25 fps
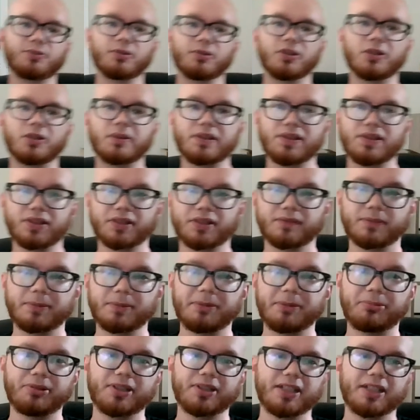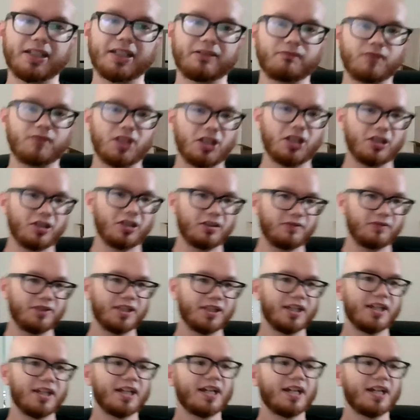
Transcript: We're always looking for people to get involved.